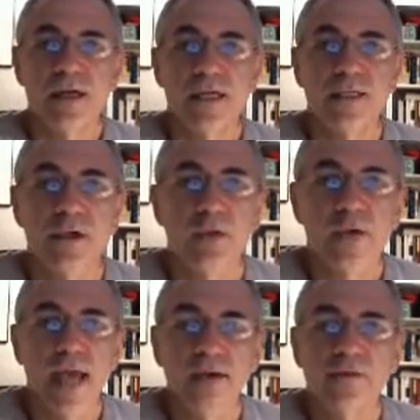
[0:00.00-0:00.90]
so
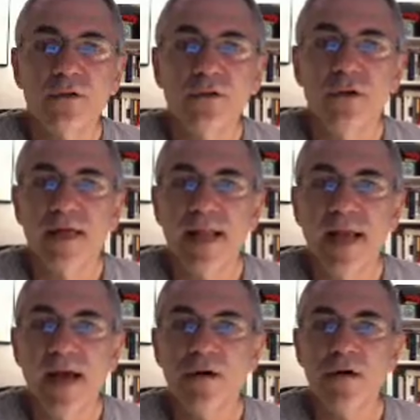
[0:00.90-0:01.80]
we have to look at
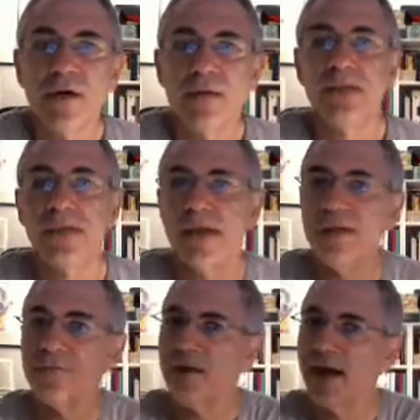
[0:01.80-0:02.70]
how
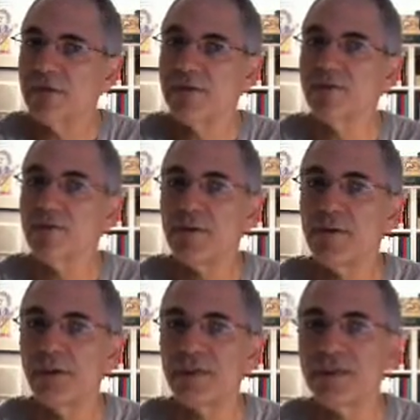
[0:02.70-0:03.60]
behavior, actions, thought
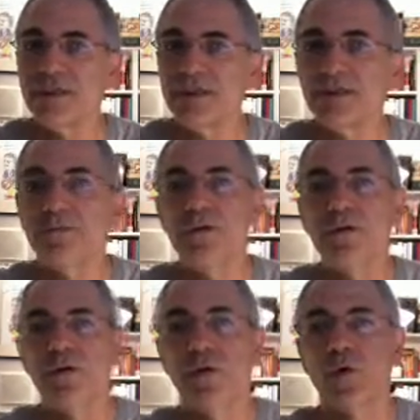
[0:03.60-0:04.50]
processes
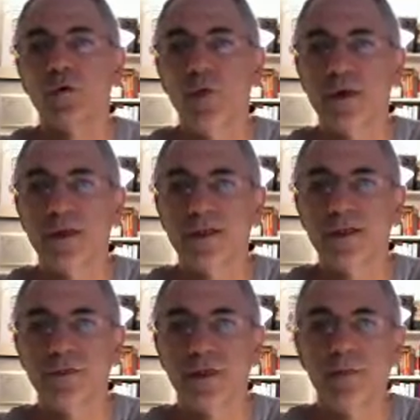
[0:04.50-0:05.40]
move toward one
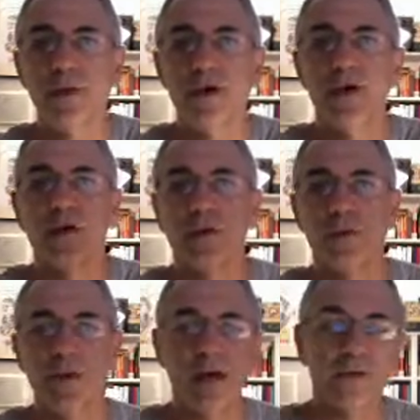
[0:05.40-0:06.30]
extreme
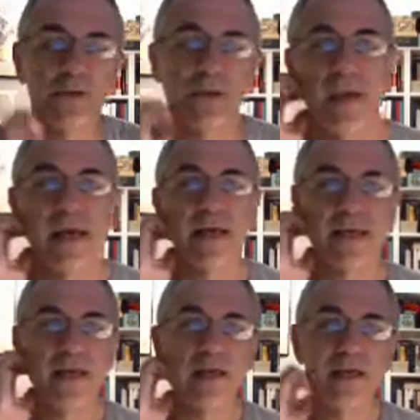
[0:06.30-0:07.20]
or the other.
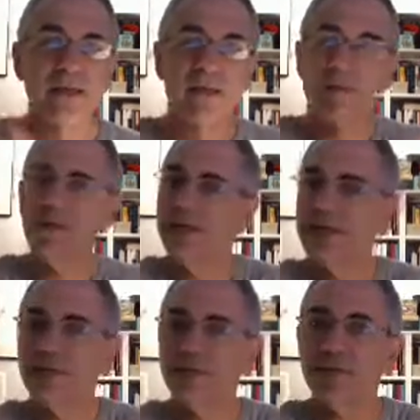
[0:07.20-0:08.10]
And there may be an
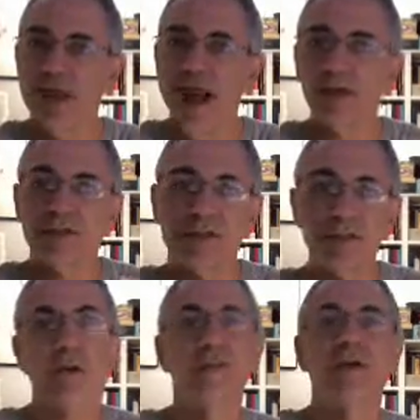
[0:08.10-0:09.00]
attempt to balance, and
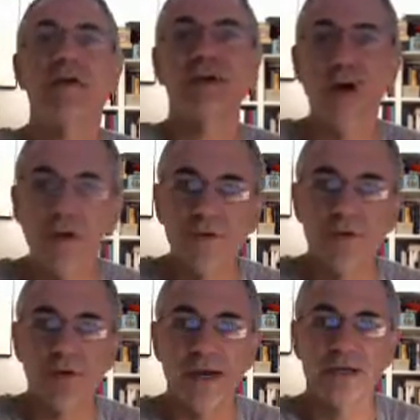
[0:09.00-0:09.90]
sometimes there's an
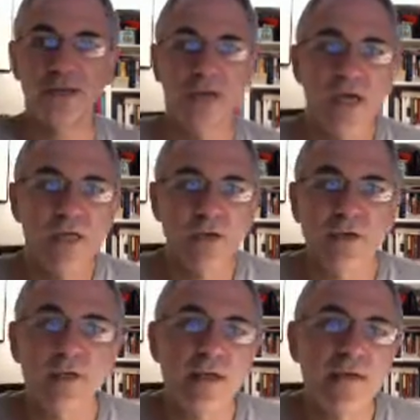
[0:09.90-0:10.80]
overcorrection. So I
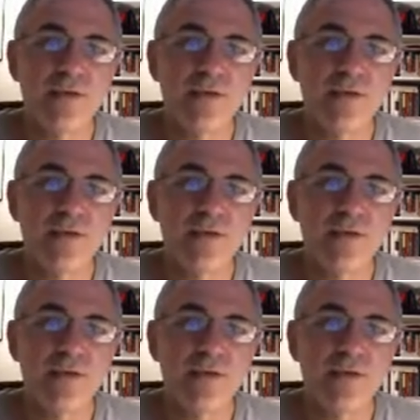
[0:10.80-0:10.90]
think